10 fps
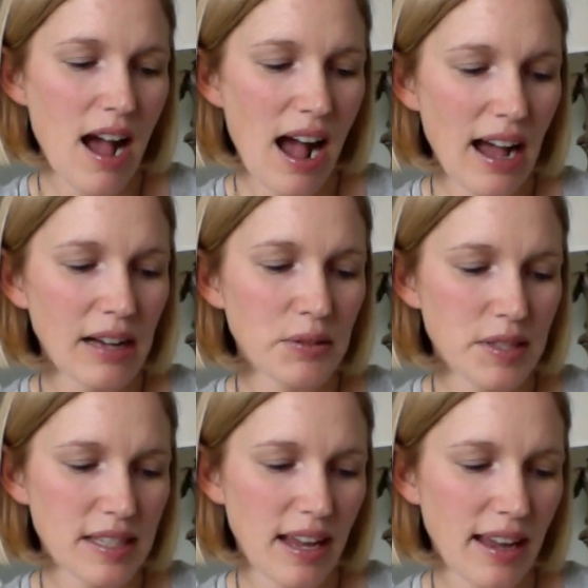I'll
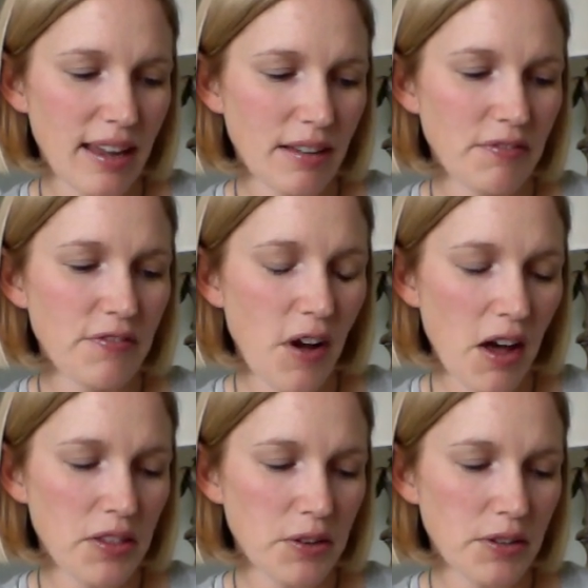say,
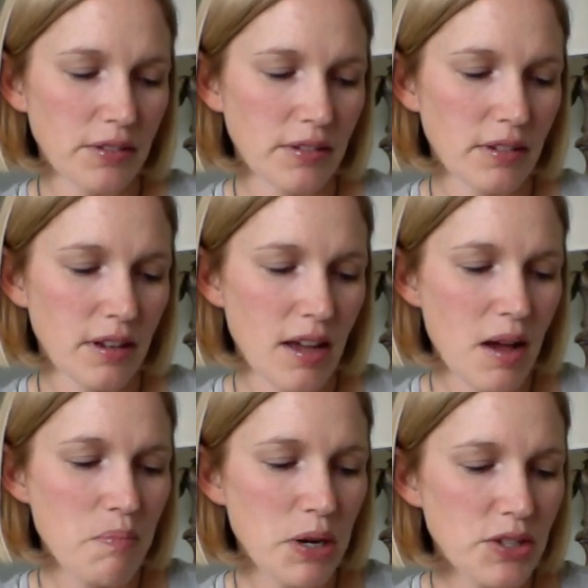Father,
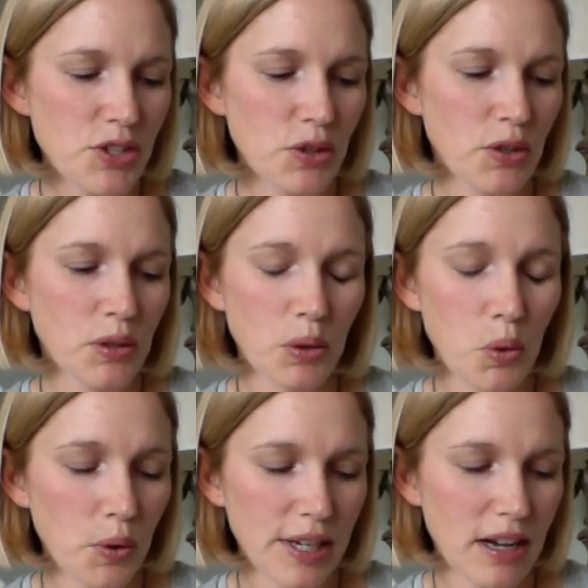put your
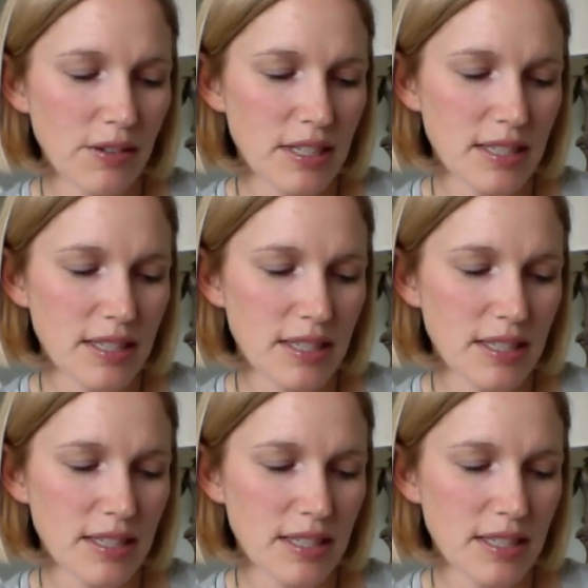glory on